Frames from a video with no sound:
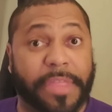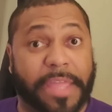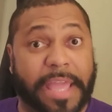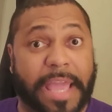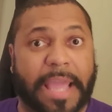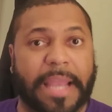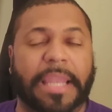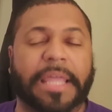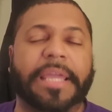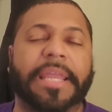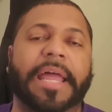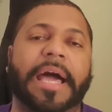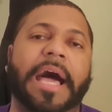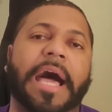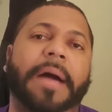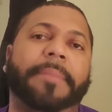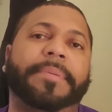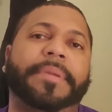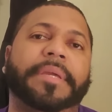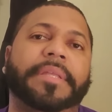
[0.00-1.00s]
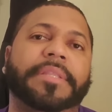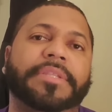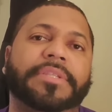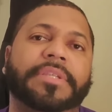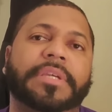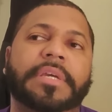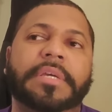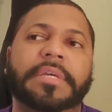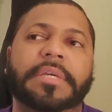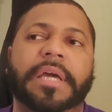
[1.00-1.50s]
the Alien
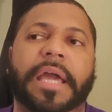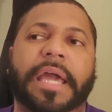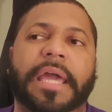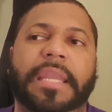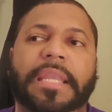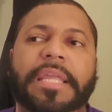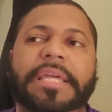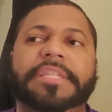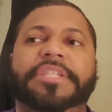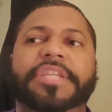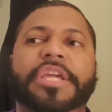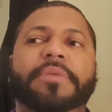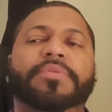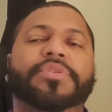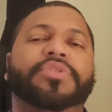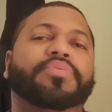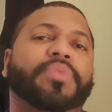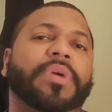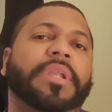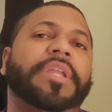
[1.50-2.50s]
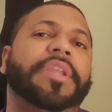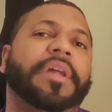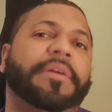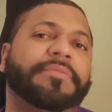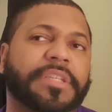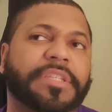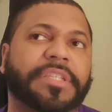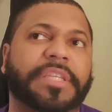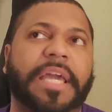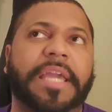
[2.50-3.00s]
Hopkins. At least he was real enough
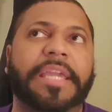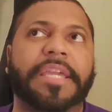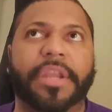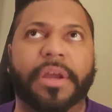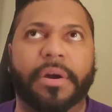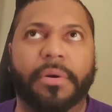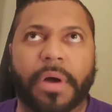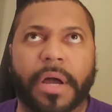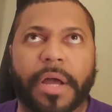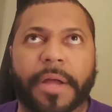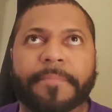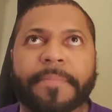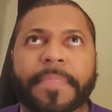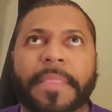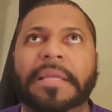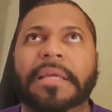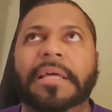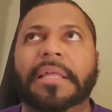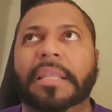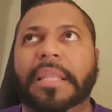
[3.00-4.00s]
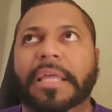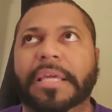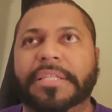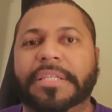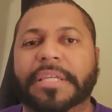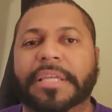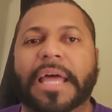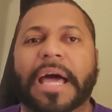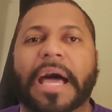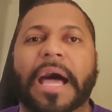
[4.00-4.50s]
to say, you know what?
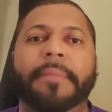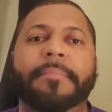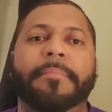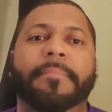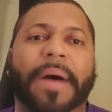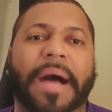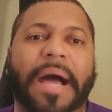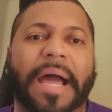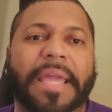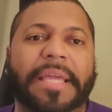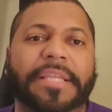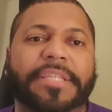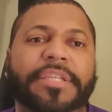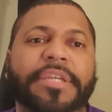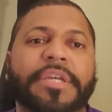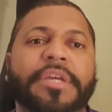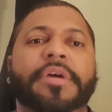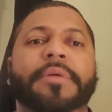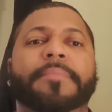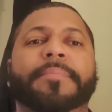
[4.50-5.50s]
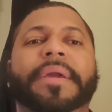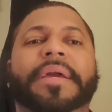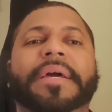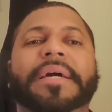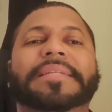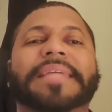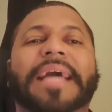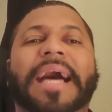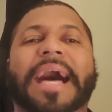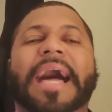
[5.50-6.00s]
Listen, I'm biased
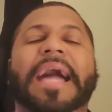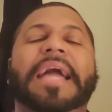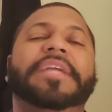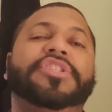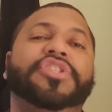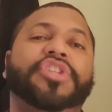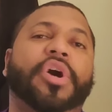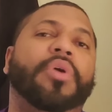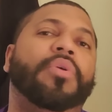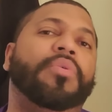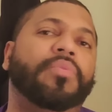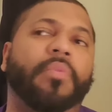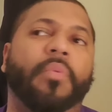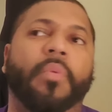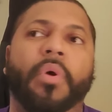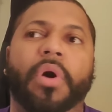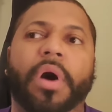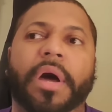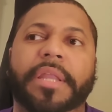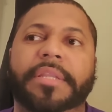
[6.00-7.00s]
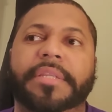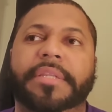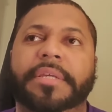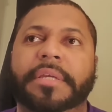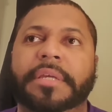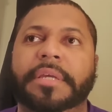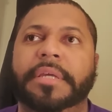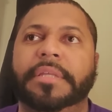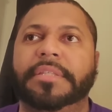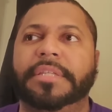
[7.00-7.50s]
because I don't want
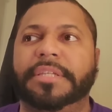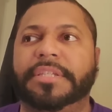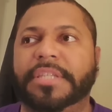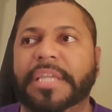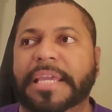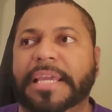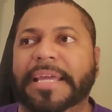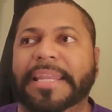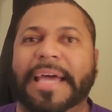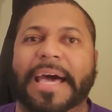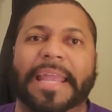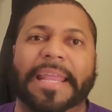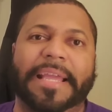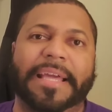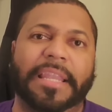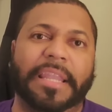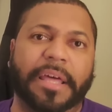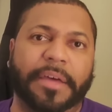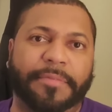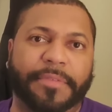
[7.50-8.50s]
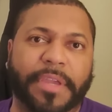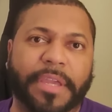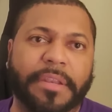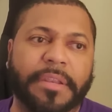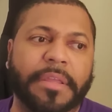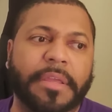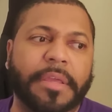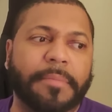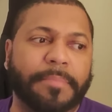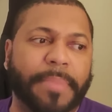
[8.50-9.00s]
to see Gennady
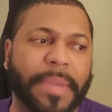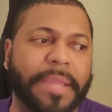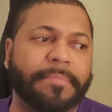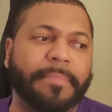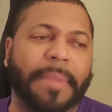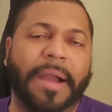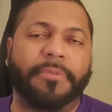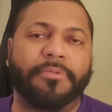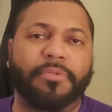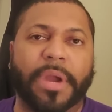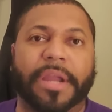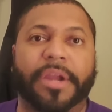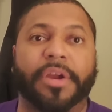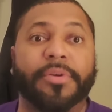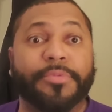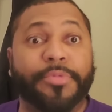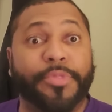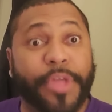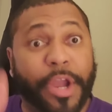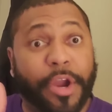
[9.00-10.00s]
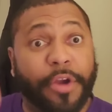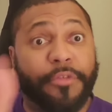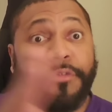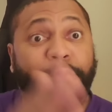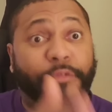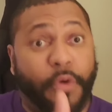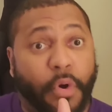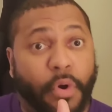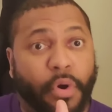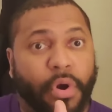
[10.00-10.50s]
Golovkin beat my record.
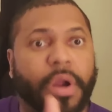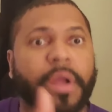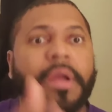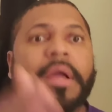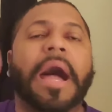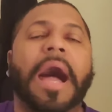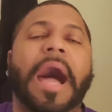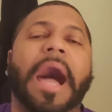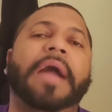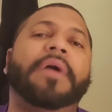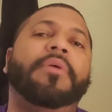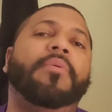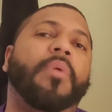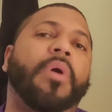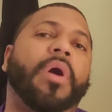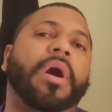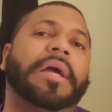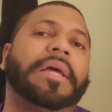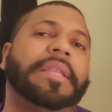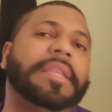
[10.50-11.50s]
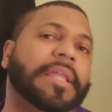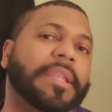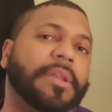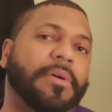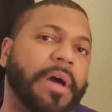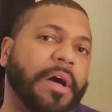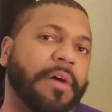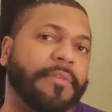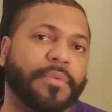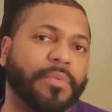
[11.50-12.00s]
Therefore, I want
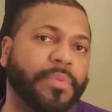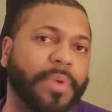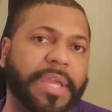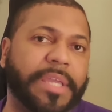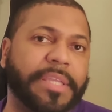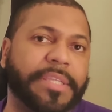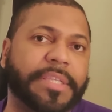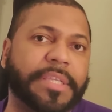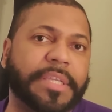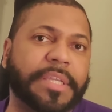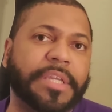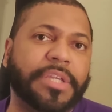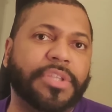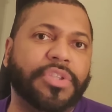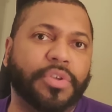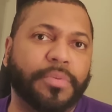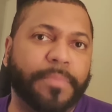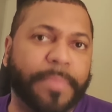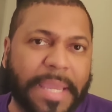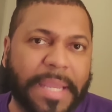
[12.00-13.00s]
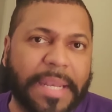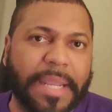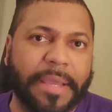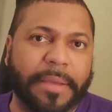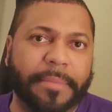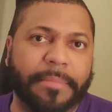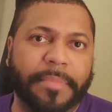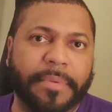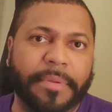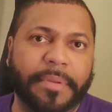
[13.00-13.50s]
Canelo Alvarez to beat
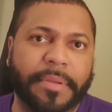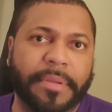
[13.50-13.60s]
him